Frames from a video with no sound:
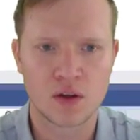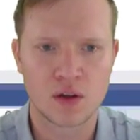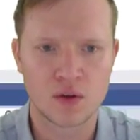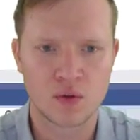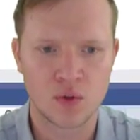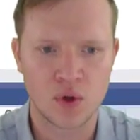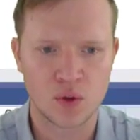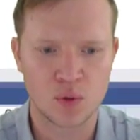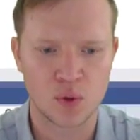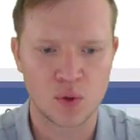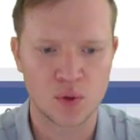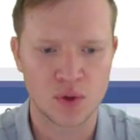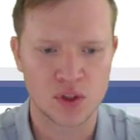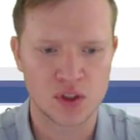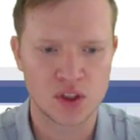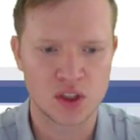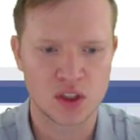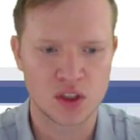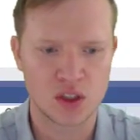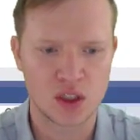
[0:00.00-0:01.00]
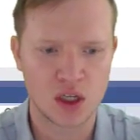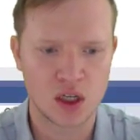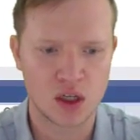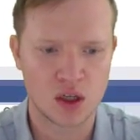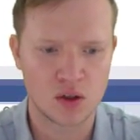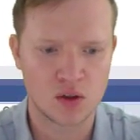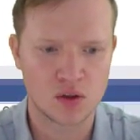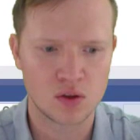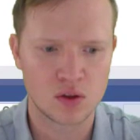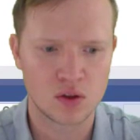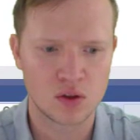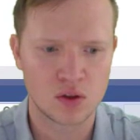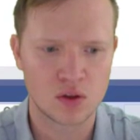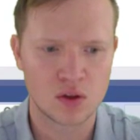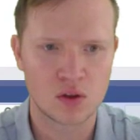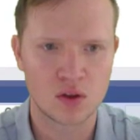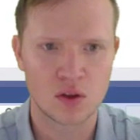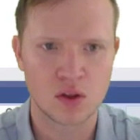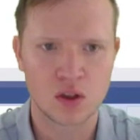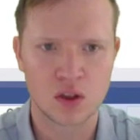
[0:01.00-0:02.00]
what we will see now
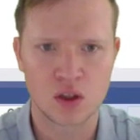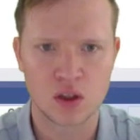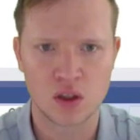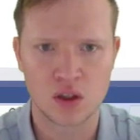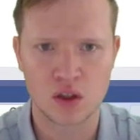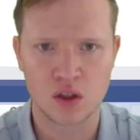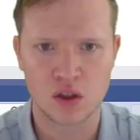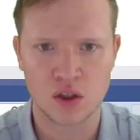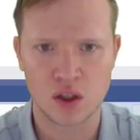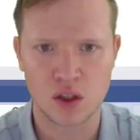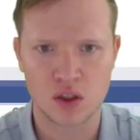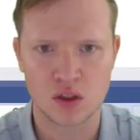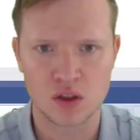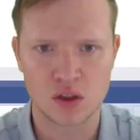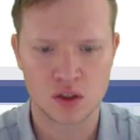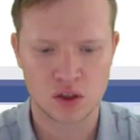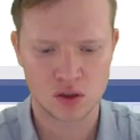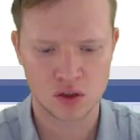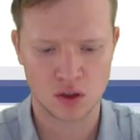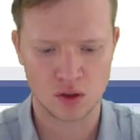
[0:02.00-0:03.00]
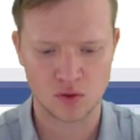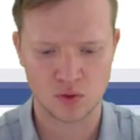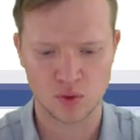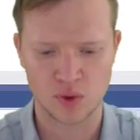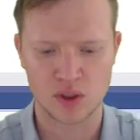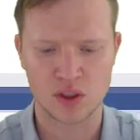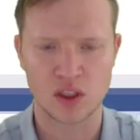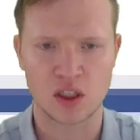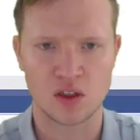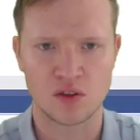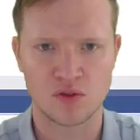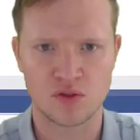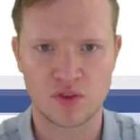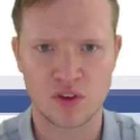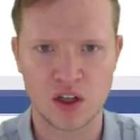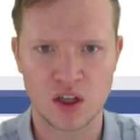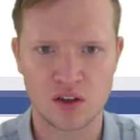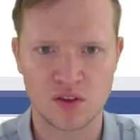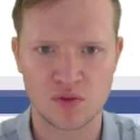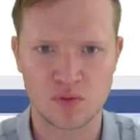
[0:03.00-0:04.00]
is if we say
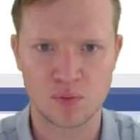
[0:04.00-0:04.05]
5